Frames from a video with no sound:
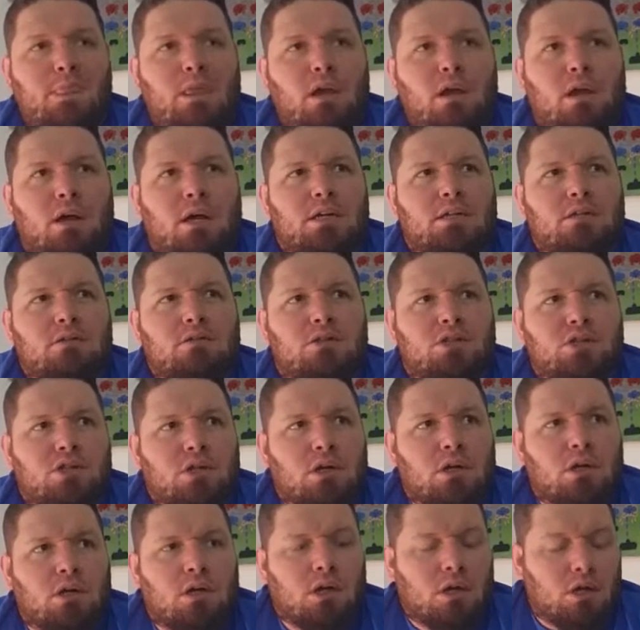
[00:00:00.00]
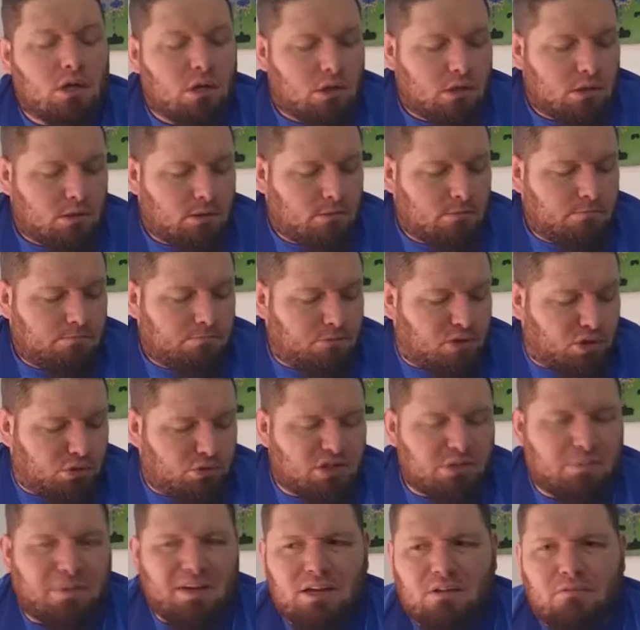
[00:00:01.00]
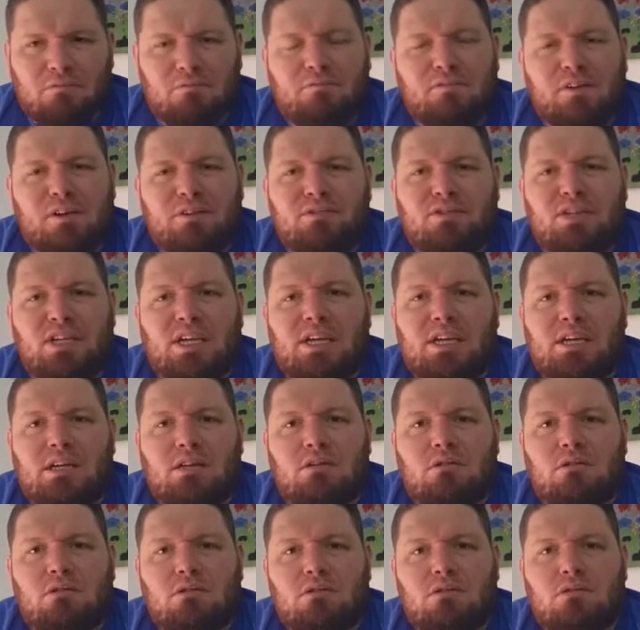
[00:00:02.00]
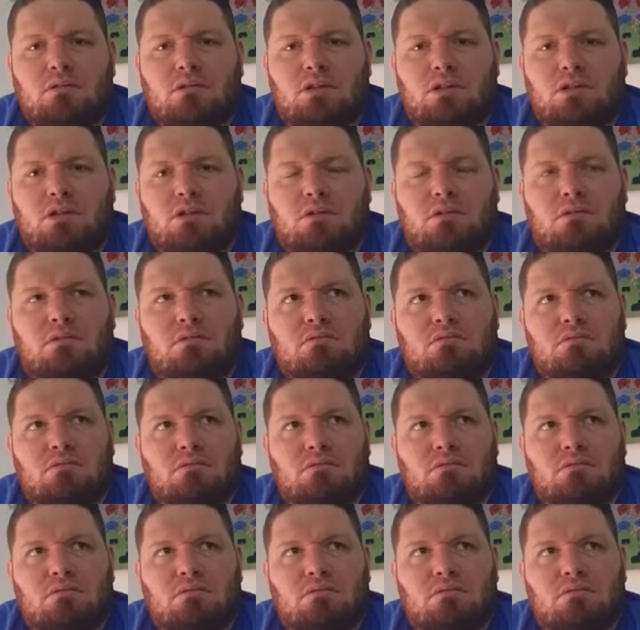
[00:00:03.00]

And there was about 15 to